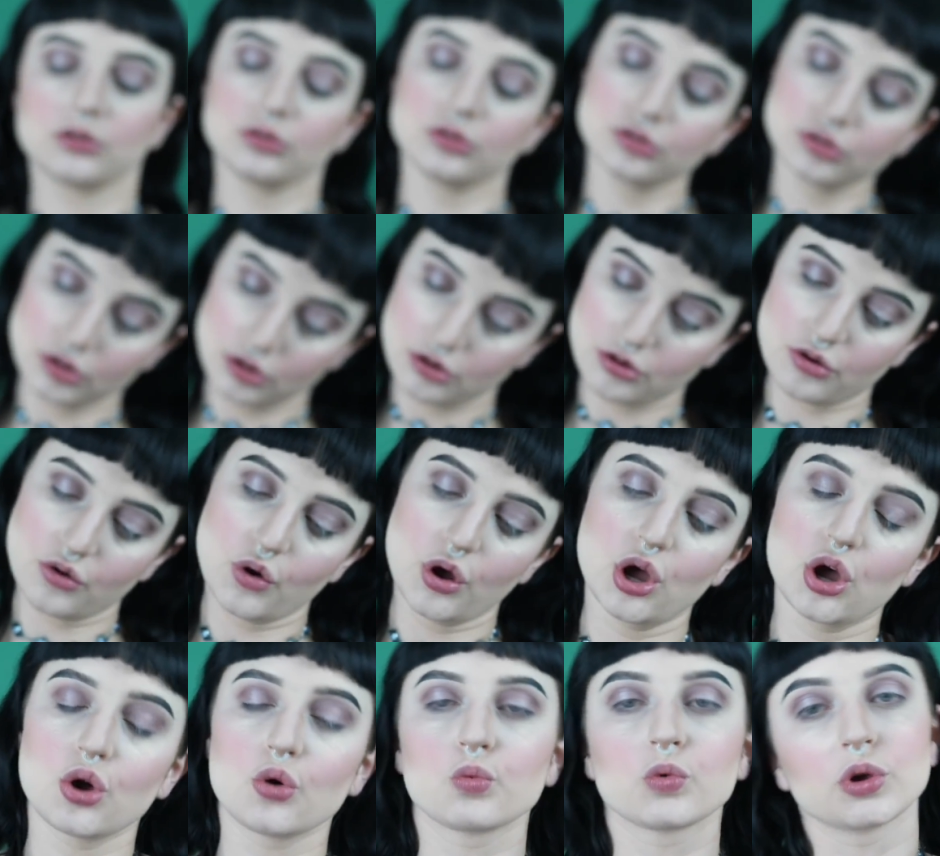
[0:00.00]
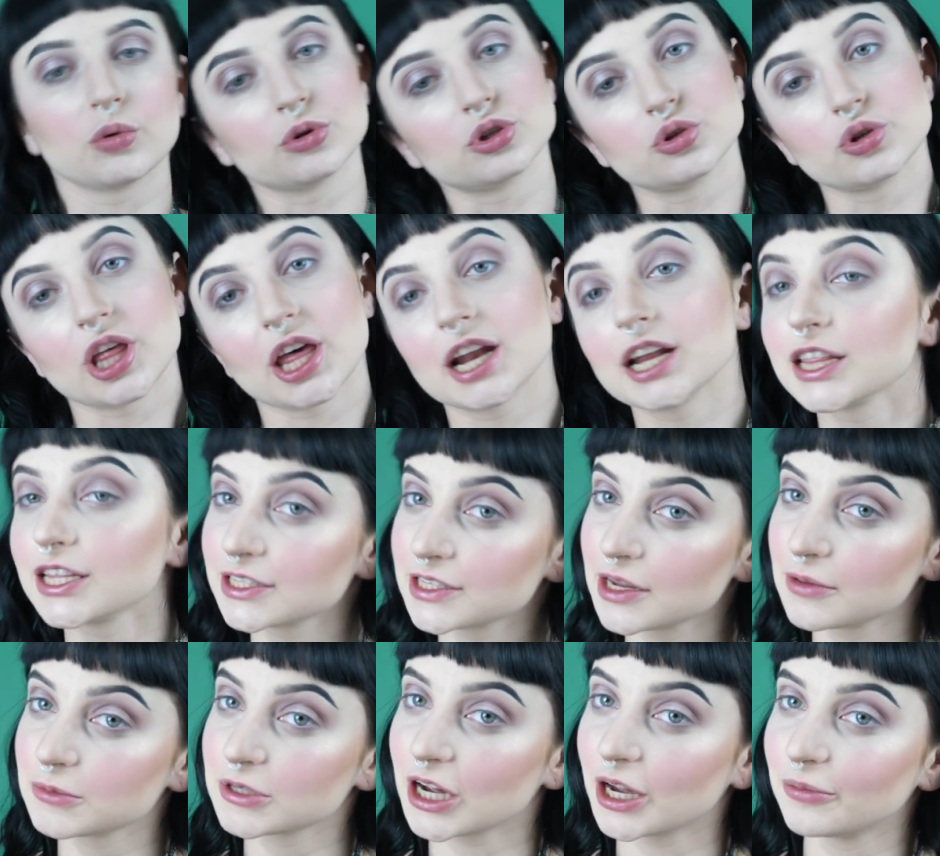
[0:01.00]
So we will do that at the
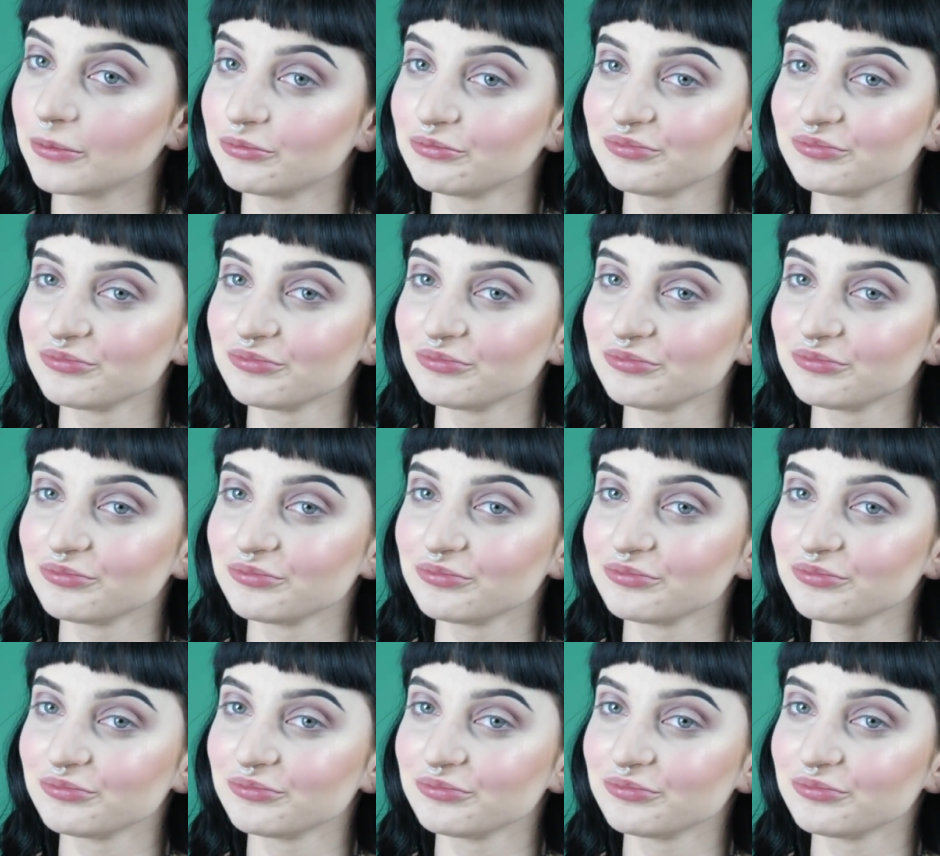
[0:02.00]
same time.